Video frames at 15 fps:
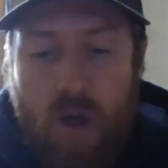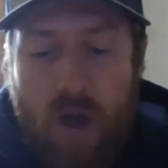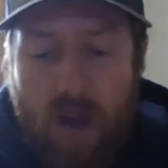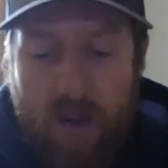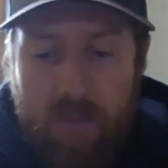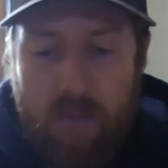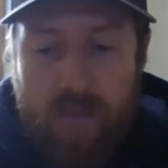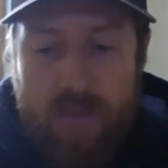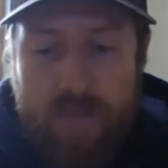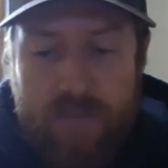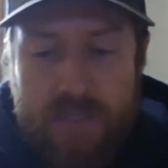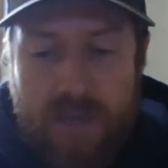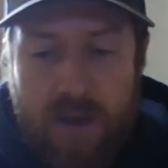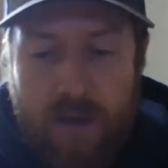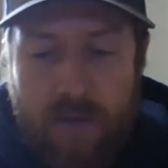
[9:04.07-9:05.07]
humble
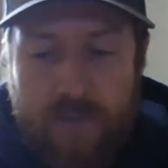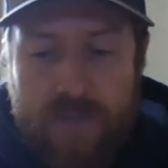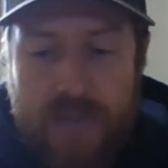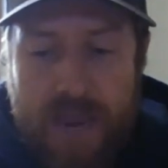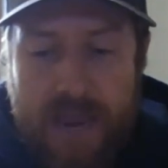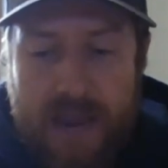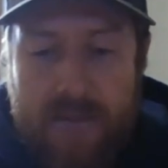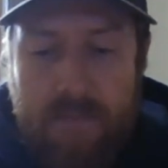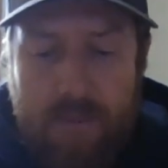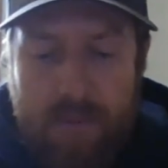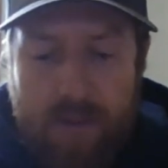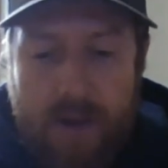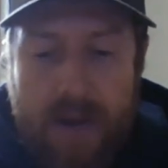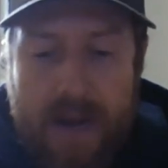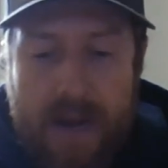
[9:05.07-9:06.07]
themselves and
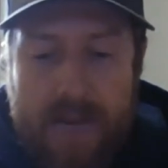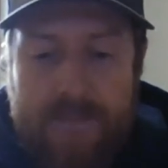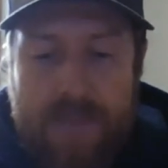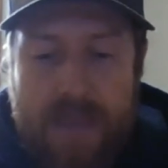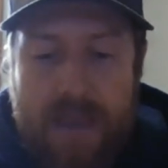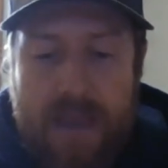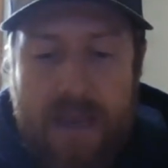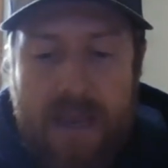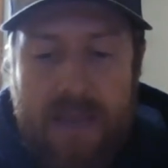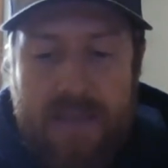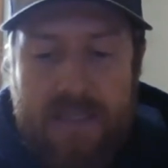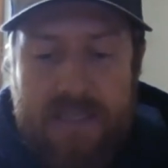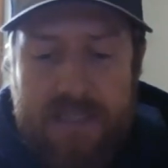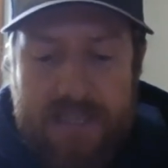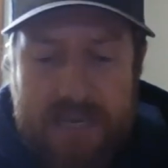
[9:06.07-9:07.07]
pray and
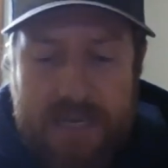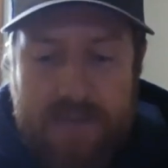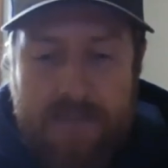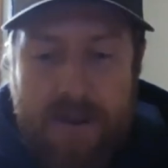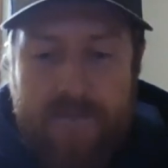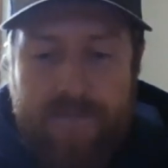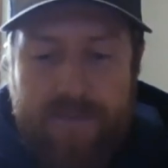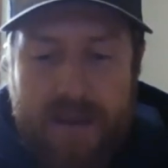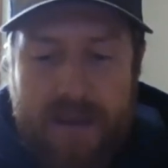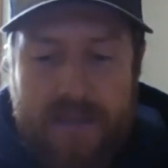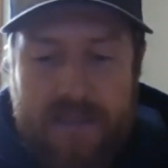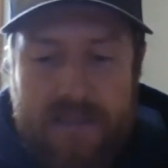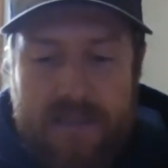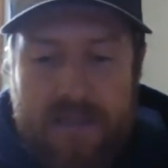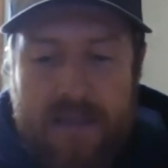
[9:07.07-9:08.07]
seek my
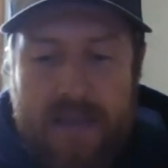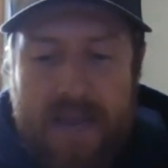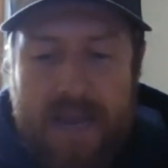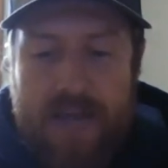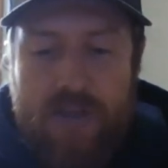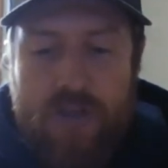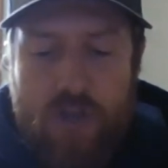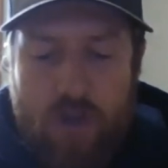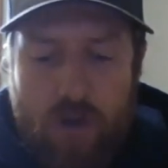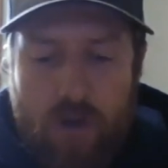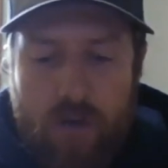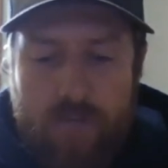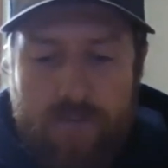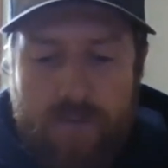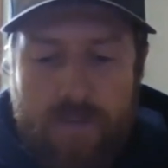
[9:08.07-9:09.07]
face and
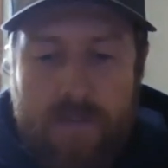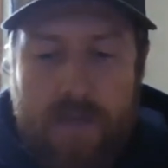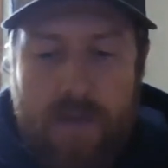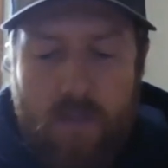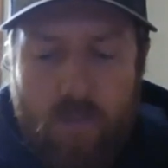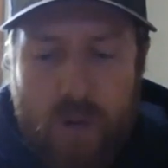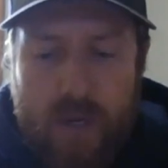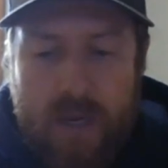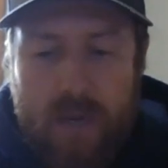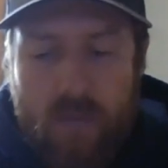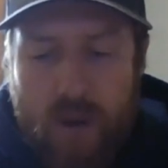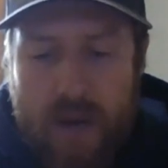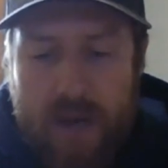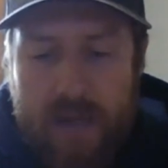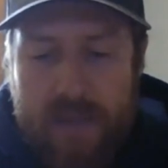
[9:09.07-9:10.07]
turn from their wicked
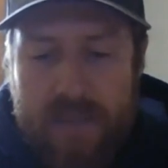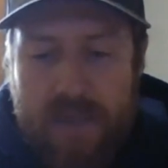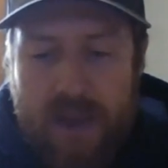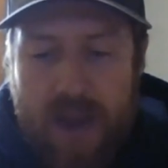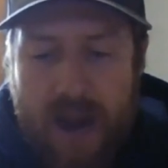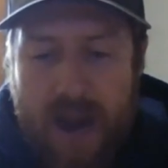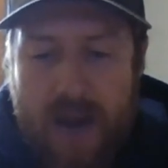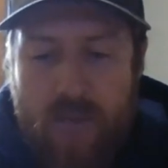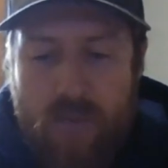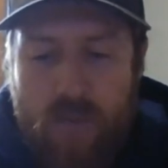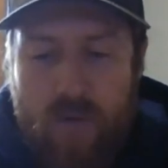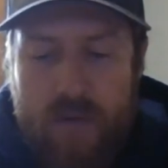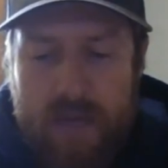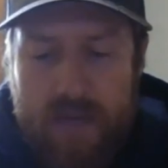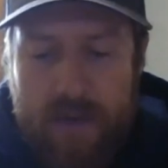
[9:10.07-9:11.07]
ways, I
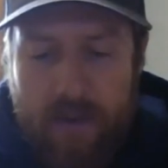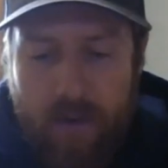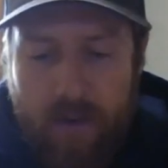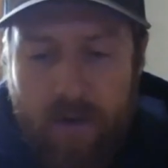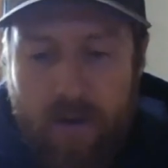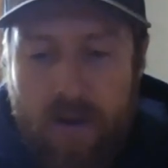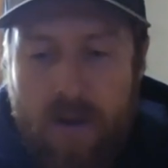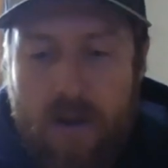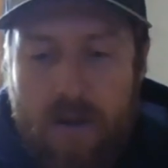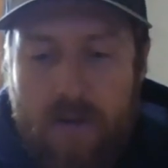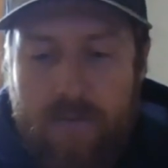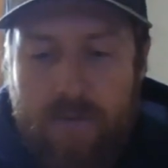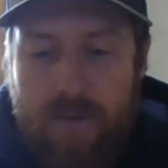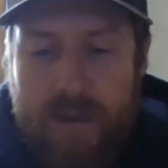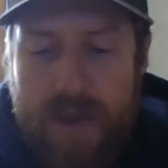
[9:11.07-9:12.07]
will hear
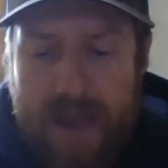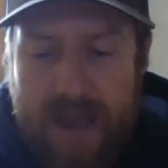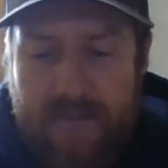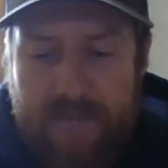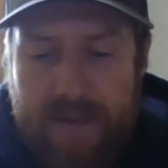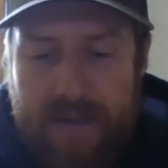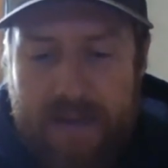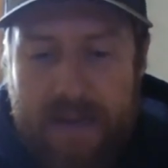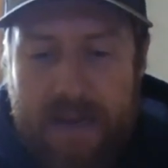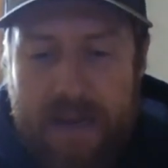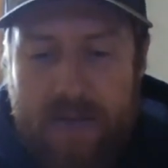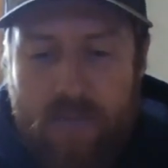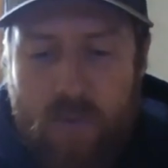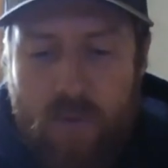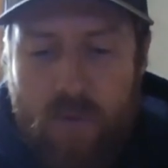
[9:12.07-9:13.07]
from heaven
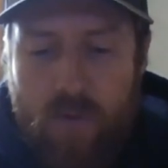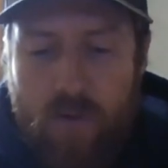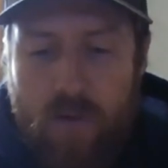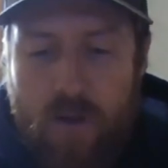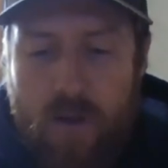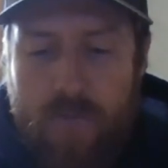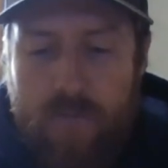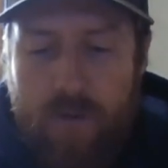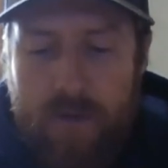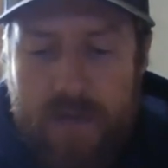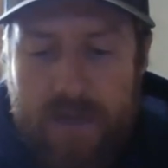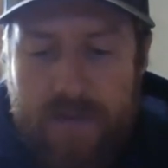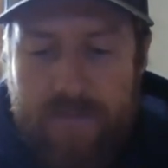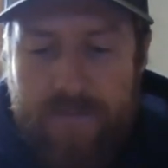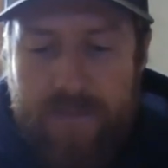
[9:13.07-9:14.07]
and will
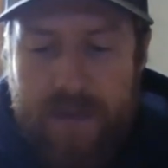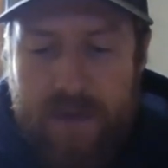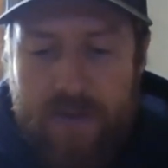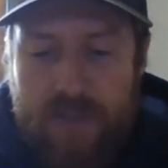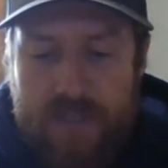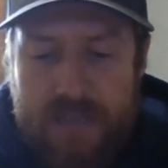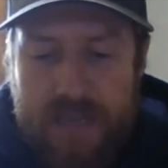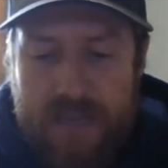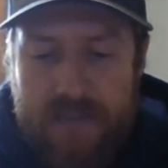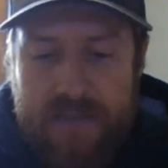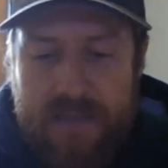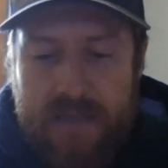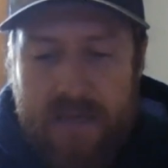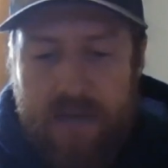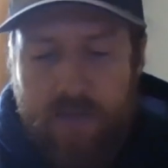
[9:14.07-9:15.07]
forgive their
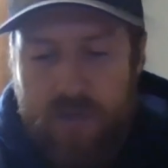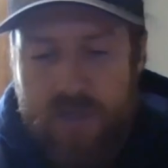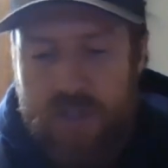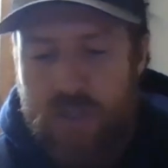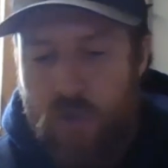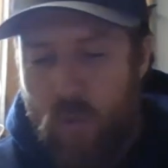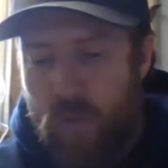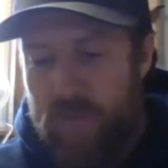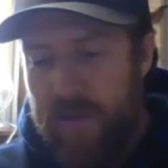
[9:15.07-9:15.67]
sins and restore